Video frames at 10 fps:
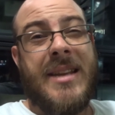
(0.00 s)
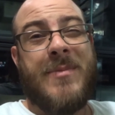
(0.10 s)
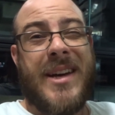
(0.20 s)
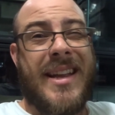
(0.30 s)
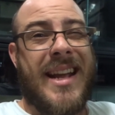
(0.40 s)

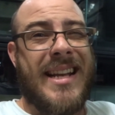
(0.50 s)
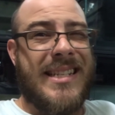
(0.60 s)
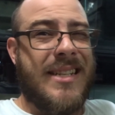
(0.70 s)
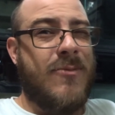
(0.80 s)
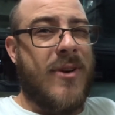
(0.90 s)
But I
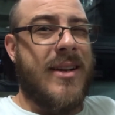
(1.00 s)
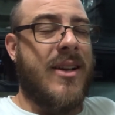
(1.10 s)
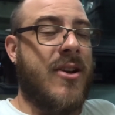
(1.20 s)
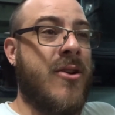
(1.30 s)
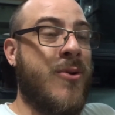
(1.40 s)
did want to
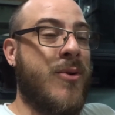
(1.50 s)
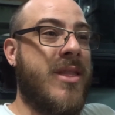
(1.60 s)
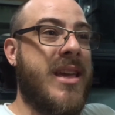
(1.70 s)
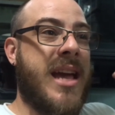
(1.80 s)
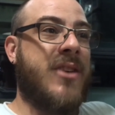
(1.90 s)
go
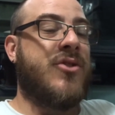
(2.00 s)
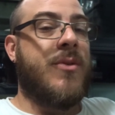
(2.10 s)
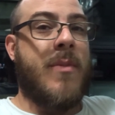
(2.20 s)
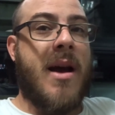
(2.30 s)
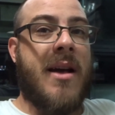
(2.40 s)
the extra
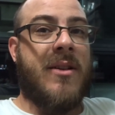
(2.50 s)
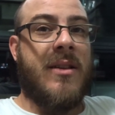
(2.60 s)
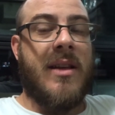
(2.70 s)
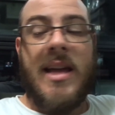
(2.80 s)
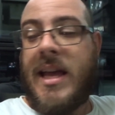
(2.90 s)

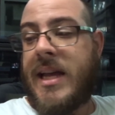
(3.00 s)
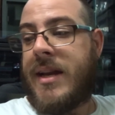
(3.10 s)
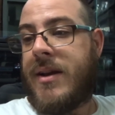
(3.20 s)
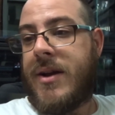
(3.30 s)
mile and